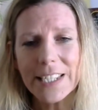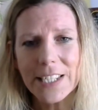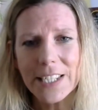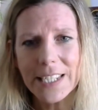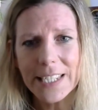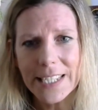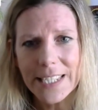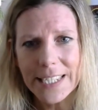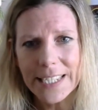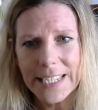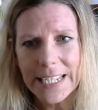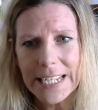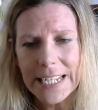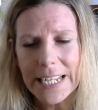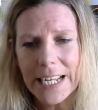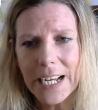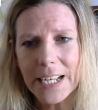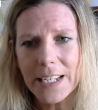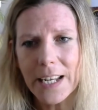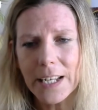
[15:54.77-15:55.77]
to
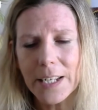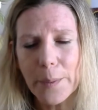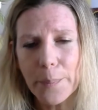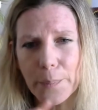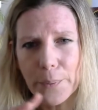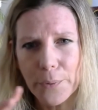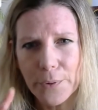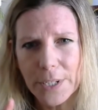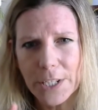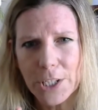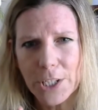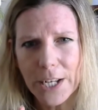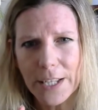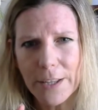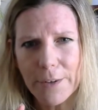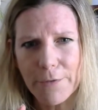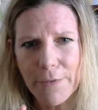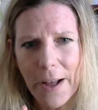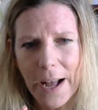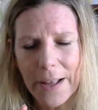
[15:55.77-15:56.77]
see and appreciate
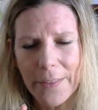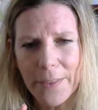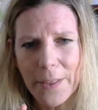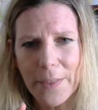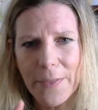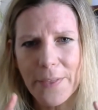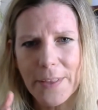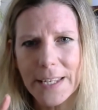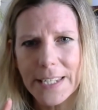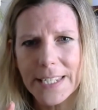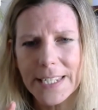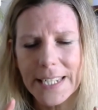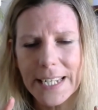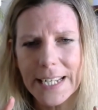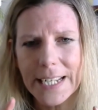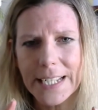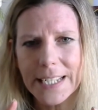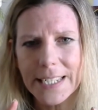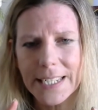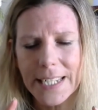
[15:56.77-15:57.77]
the fact that this
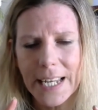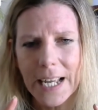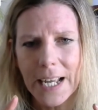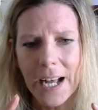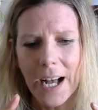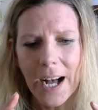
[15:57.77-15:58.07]
is